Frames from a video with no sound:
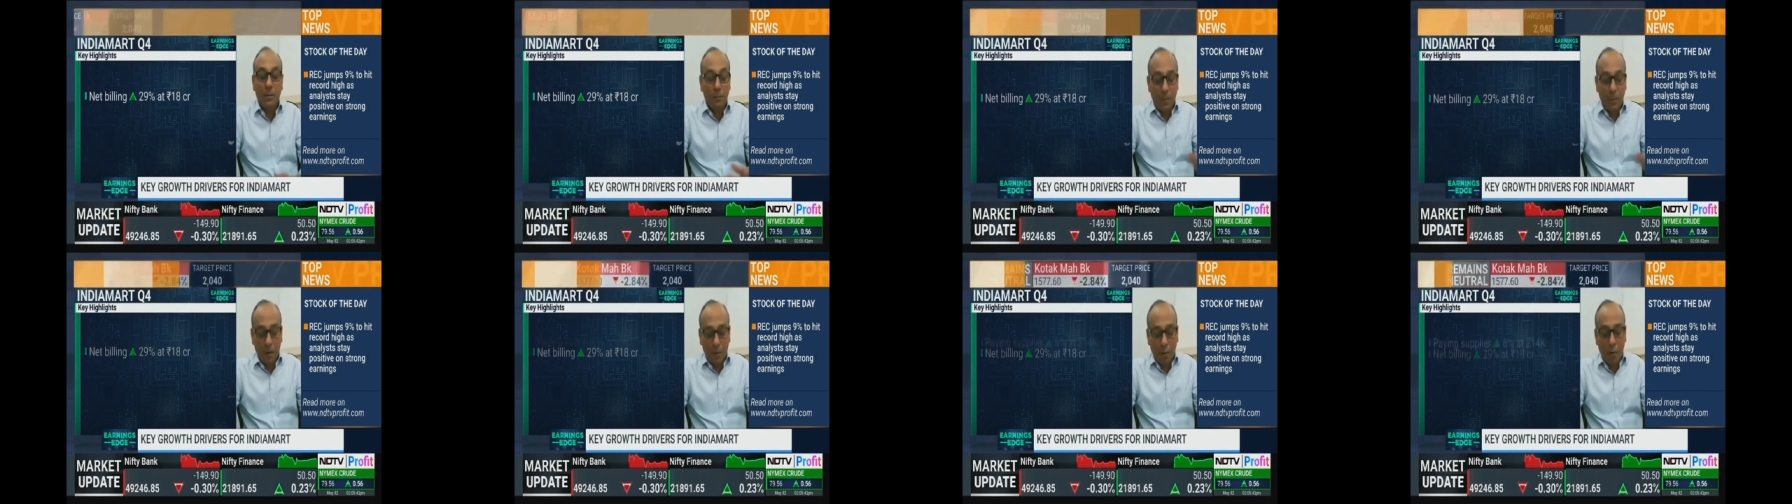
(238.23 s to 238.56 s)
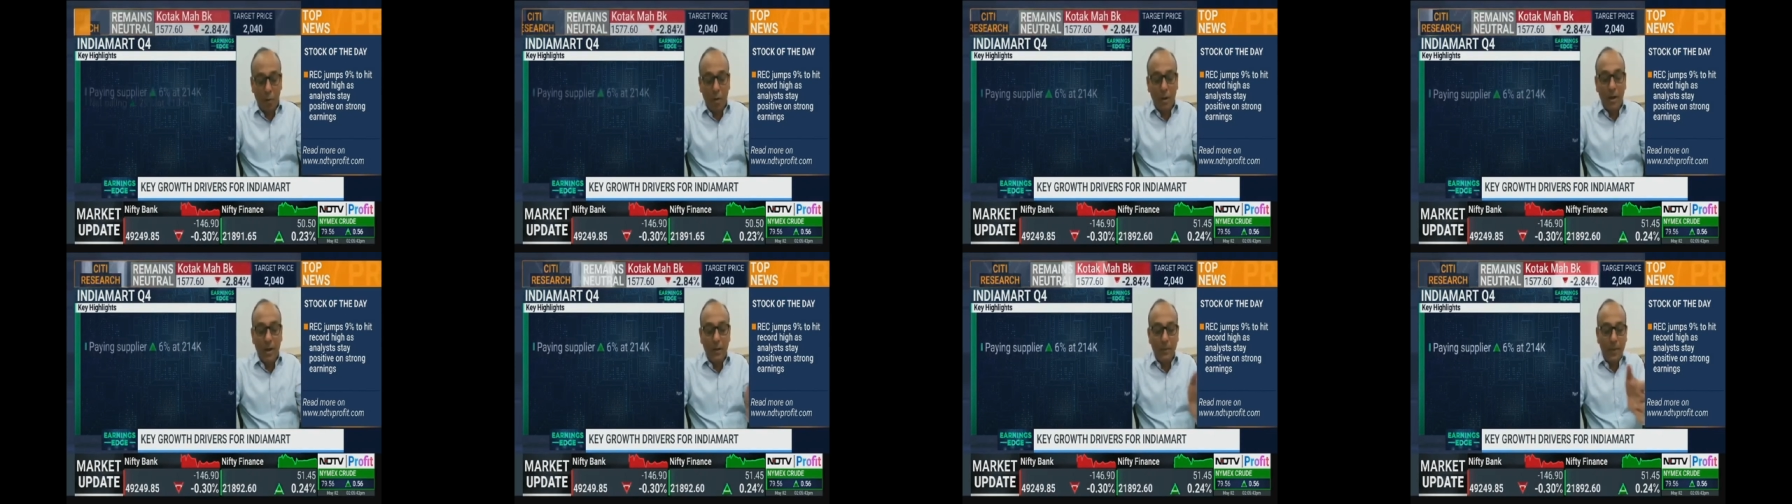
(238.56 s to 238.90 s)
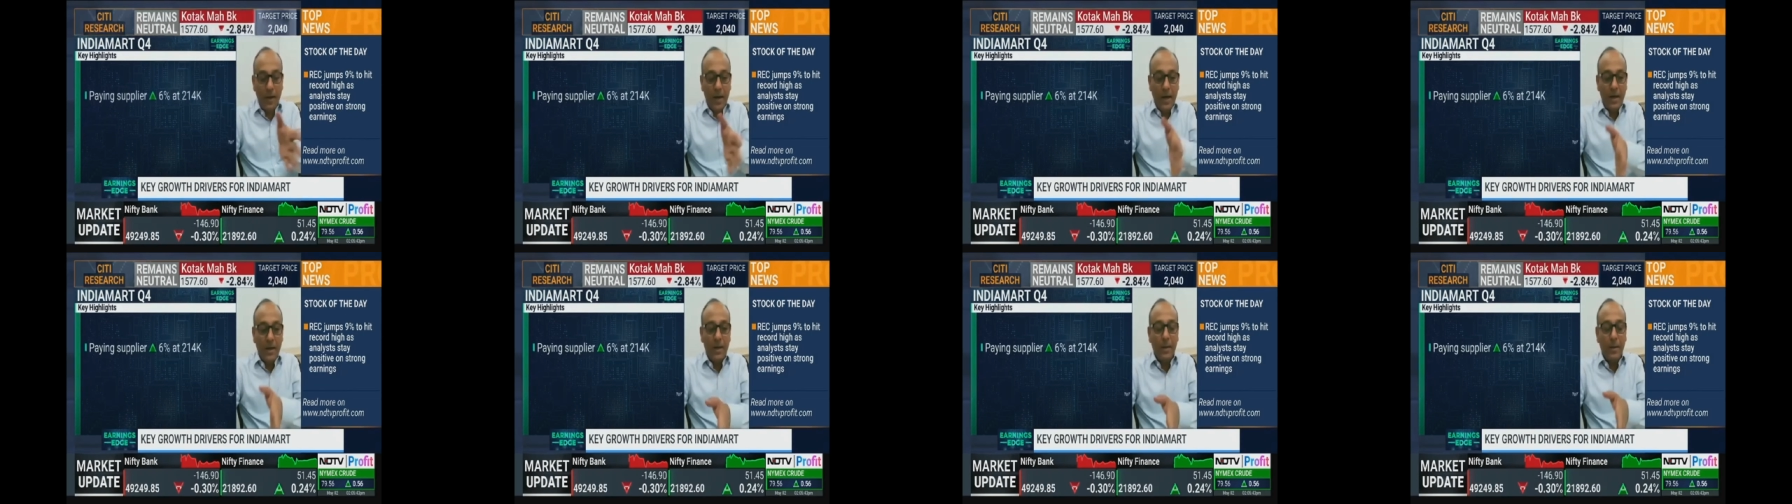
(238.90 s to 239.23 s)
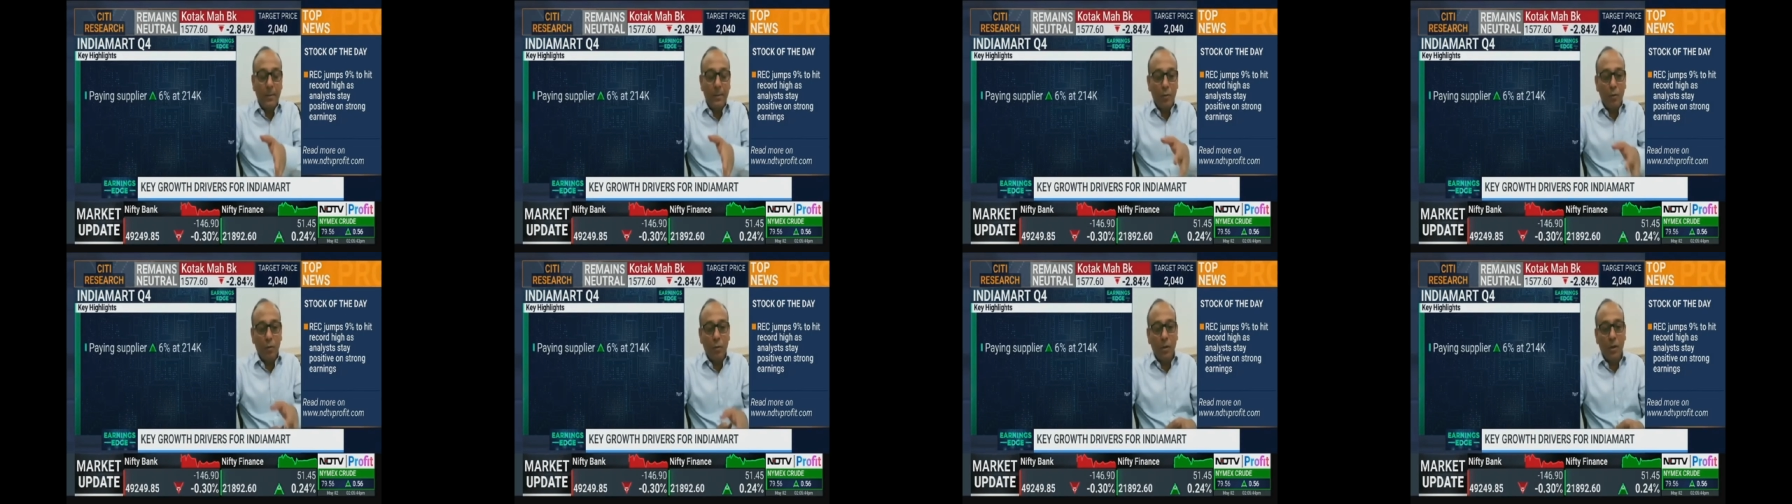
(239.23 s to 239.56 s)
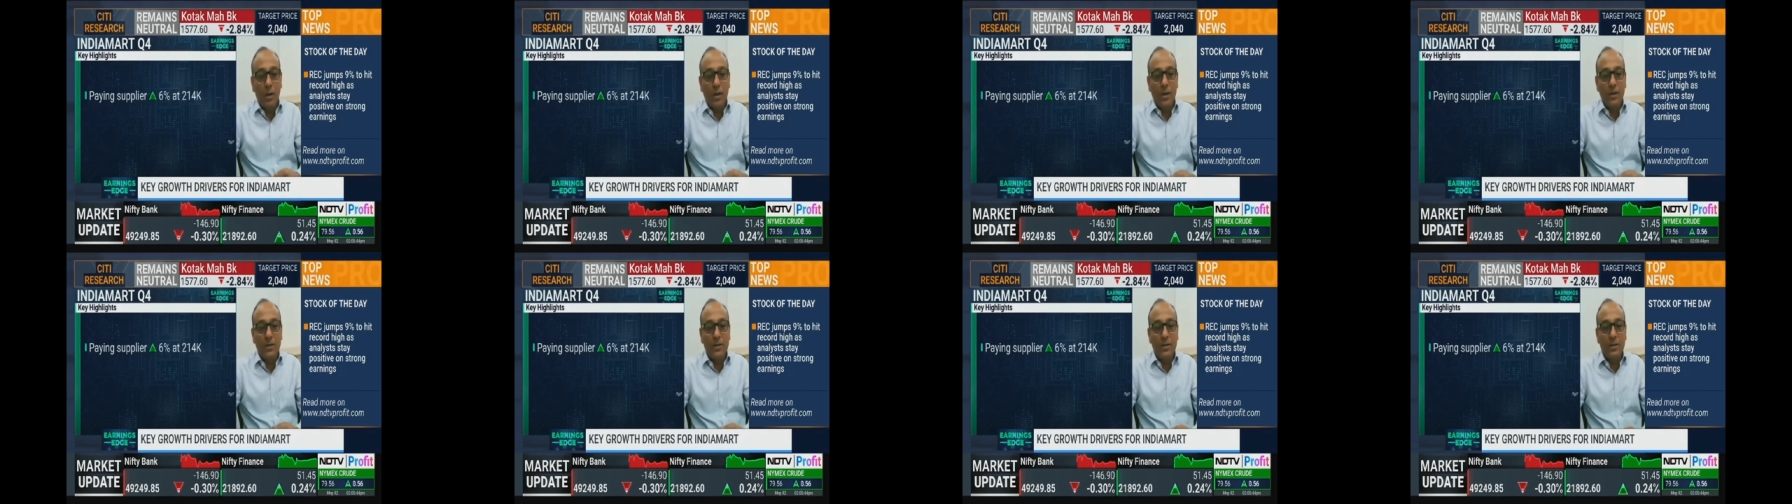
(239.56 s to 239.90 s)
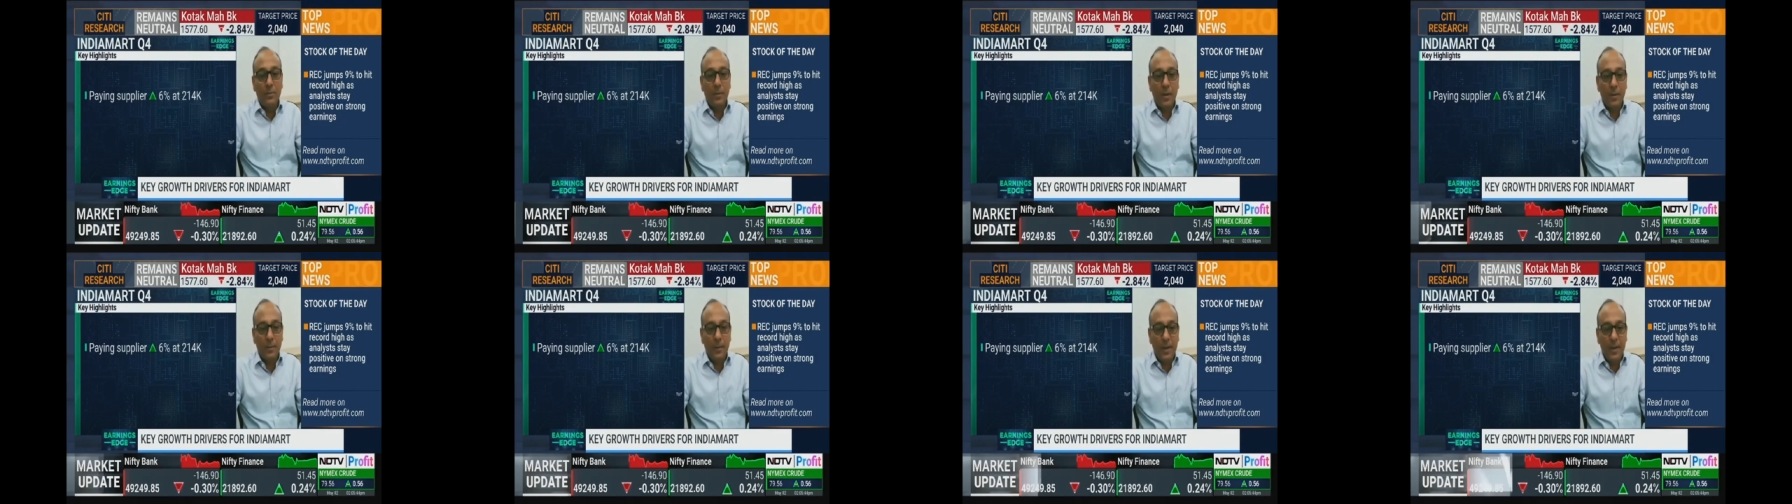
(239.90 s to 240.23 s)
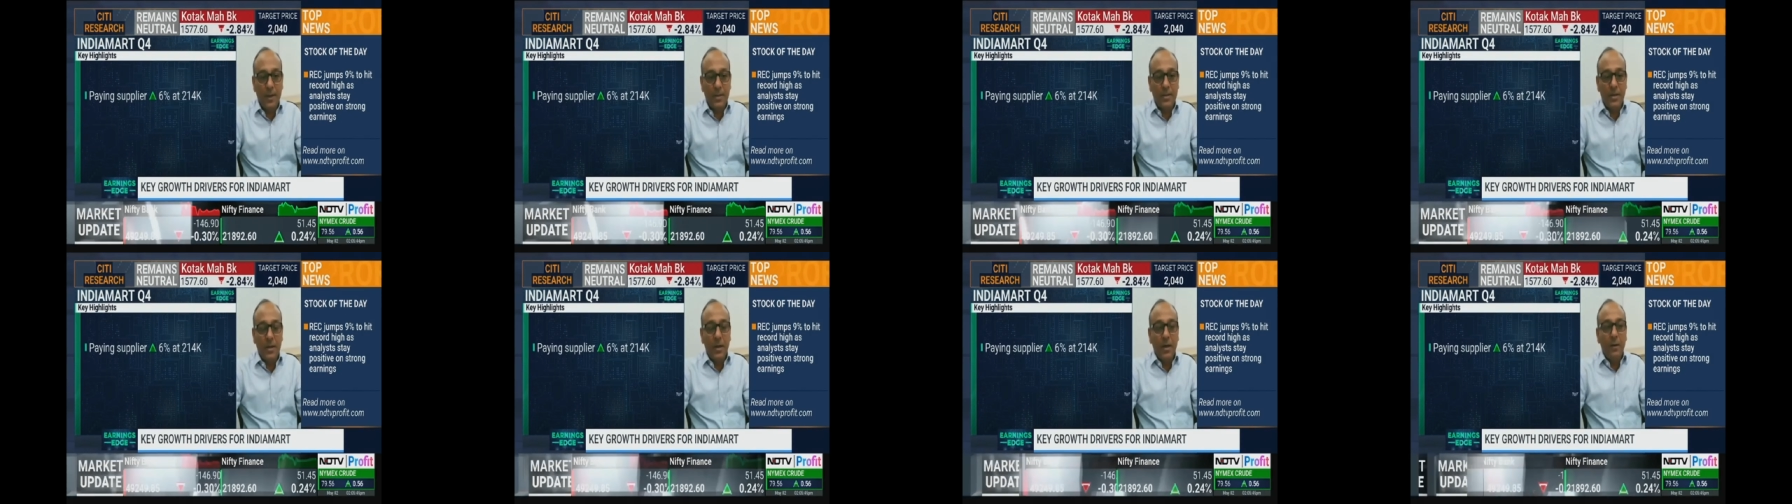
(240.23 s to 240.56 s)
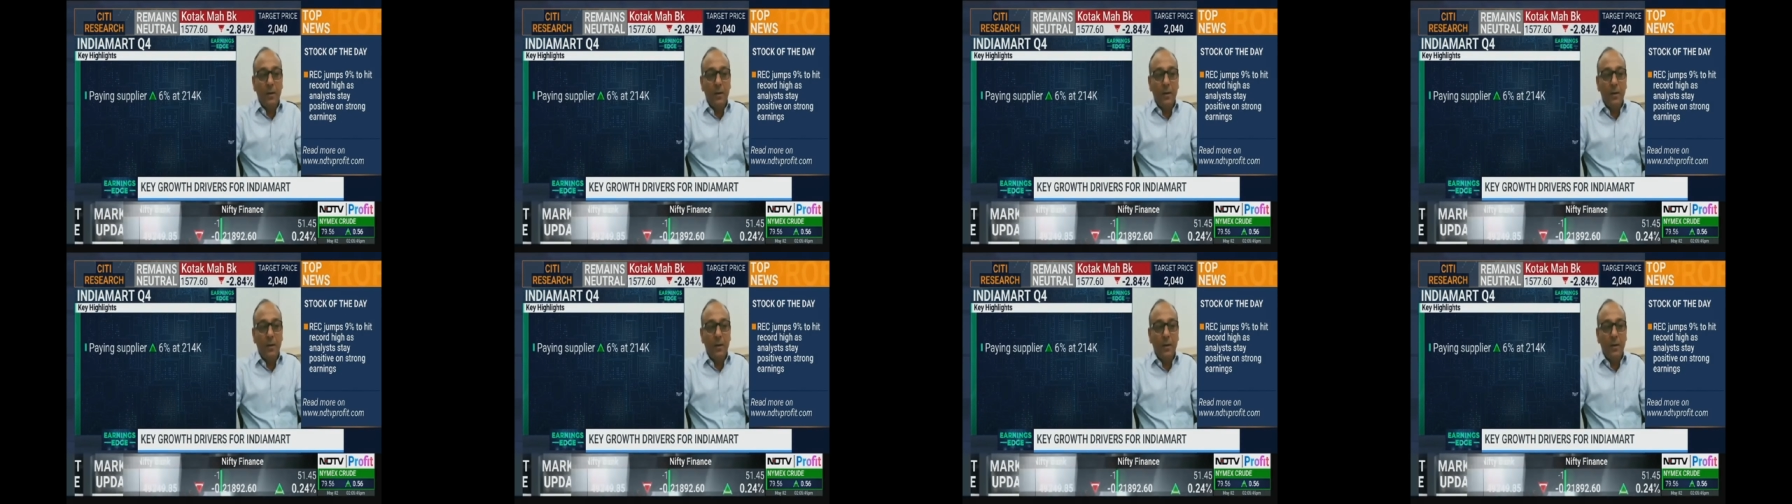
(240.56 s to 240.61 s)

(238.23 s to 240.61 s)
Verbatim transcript: some gold and platinum total customer